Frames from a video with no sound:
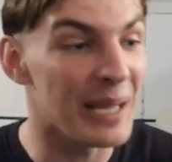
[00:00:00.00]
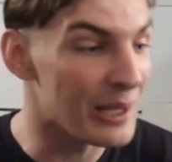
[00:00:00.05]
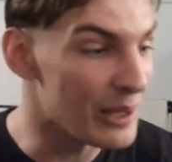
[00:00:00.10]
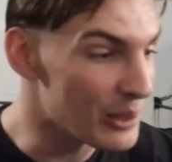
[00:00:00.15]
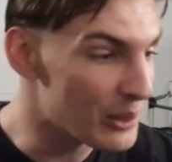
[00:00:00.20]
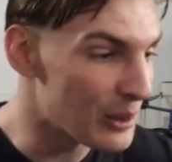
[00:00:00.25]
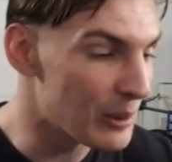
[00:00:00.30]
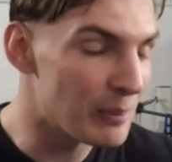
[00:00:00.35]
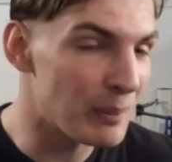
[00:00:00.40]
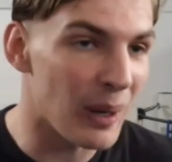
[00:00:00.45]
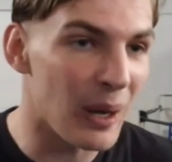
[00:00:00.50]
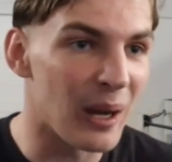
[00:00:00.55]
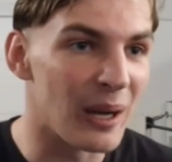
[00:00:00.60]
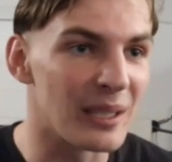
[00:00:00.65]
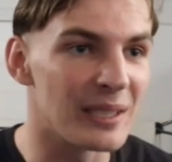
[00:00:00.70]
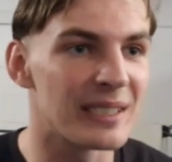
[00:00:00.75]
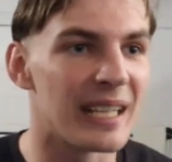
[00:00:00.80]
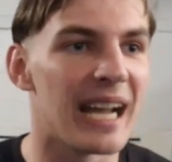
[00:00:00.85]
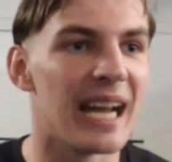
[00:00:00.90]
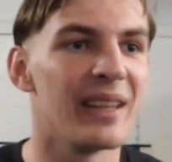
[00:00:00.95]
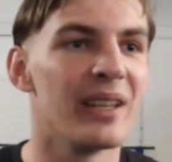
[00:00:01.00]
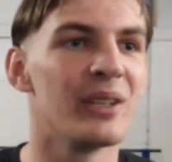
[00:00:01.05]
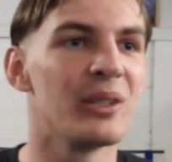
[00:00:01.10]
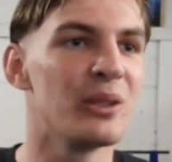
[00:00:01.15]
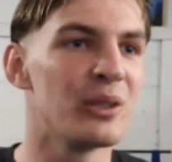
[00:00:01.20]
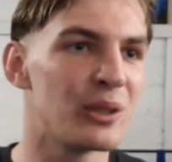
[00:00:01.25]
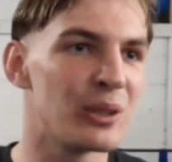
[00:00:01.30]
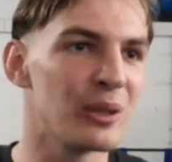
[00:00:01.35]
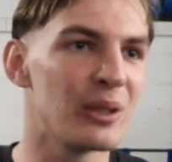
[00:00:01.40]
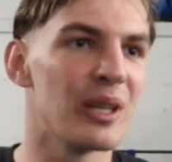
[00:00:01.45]
You should pass down and
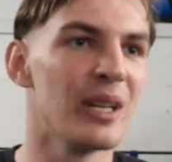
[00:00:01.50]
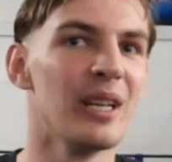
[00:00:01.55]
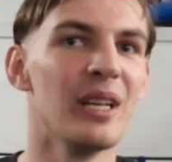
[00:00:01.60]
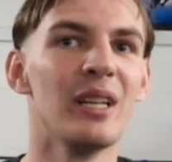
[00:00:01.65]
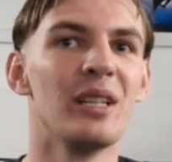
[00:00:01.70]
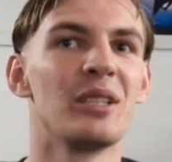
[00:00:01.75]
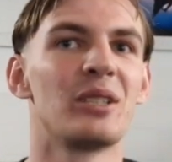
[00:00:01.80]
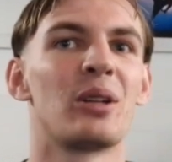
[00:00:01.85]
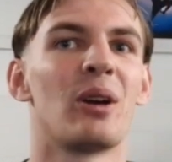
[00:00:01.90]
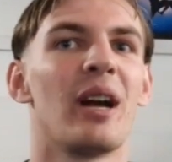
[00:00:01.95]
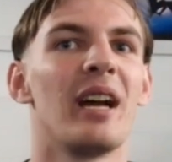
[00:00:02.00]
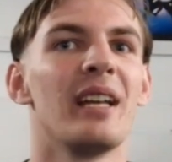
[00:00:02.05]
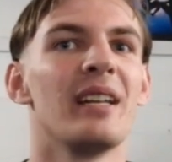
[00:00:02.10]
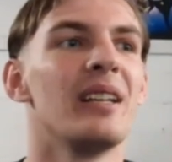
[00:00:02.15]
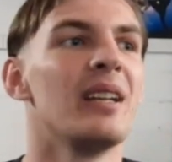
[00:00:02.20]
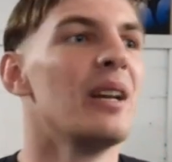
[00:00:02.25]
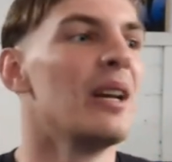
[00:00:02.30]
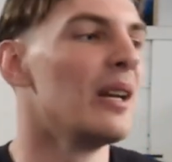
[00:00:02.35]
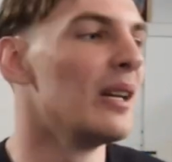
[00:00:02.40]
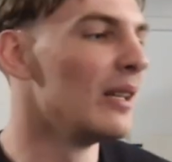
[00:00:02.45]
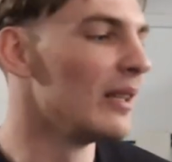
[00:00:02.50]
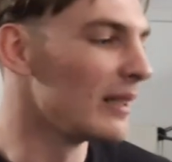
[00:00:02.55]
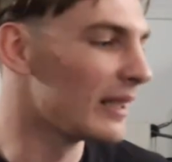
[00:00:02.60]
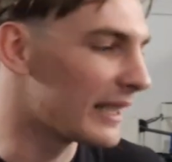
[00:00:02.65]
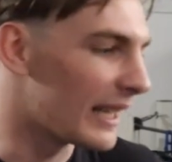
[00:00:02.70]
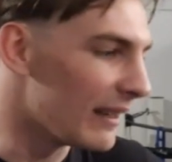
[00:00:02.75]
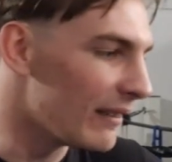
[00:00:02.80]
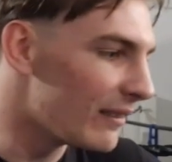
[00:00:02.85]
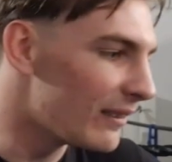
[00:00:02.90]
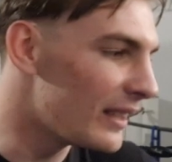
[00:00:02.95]
you should try and
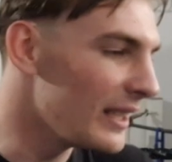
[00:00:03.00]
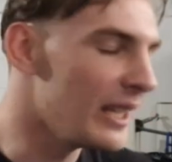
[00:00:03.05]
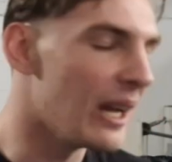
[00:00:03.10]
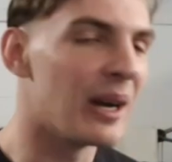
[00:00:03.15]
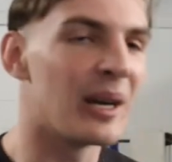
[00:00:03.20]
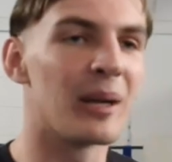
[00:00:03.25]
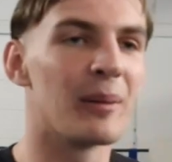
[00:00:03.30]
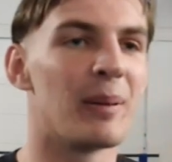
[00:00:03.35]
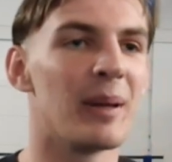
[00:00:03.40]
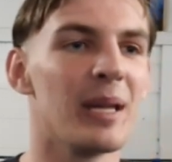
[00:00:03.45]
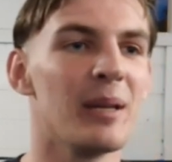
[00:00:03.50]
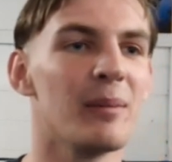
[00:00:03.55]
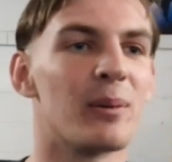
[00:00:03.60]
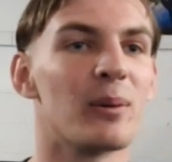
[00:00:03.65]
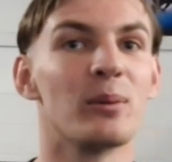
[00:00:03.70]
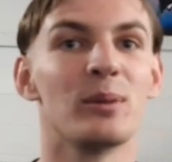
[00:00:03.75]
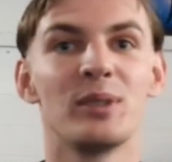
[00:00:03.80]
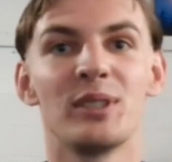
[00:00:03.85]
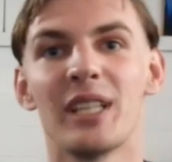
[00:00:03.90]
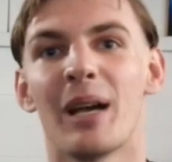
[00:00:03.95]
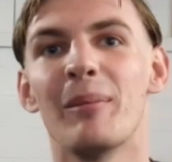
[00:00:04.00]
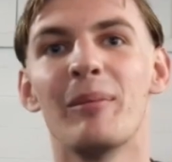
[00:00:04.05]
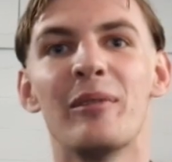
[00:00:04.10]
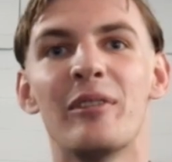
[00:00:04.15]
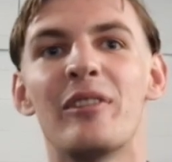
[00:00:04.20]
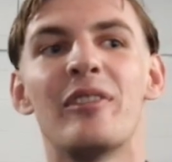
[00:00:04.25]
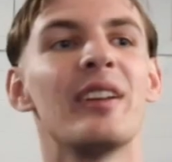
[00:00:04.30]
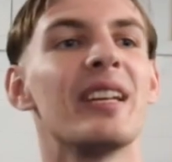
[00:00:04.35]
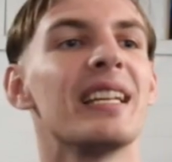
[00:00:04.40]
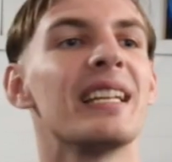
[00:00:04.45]
give the younger people
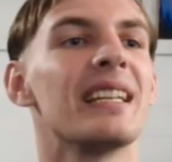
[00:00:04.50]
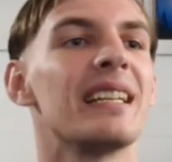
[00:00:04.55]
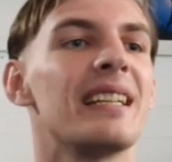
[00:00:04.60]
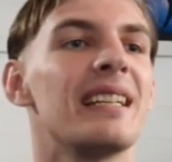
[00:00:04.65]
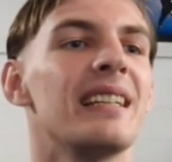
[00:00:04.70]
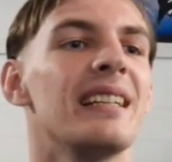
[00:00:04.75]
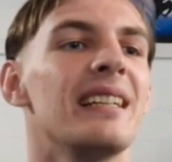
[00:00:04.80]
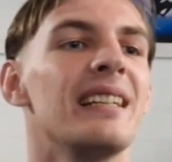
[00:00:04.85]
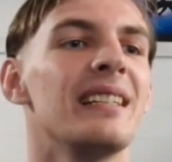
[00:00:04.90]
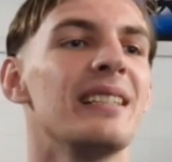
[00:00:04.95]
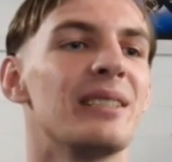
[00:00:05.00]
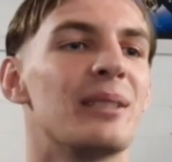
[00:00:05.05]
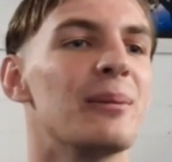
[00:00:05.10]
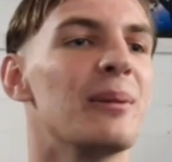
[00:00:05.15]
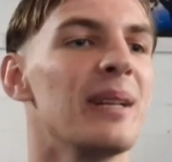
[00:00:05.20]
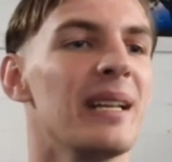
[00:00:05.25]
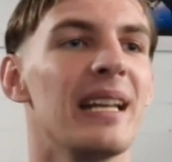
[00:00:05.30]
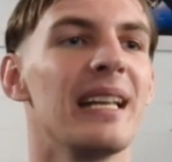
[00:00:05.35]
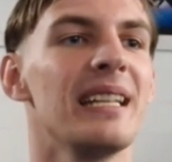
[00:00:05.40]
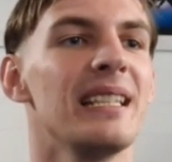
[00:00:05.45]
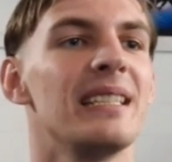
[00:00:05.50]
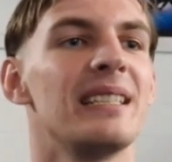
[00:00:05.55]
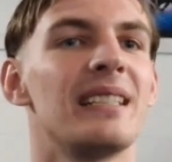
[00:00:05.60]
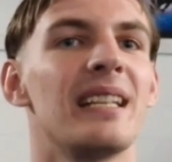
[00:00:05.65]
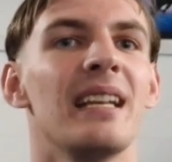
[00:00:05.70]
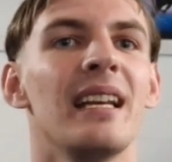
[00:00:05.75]
something to at least.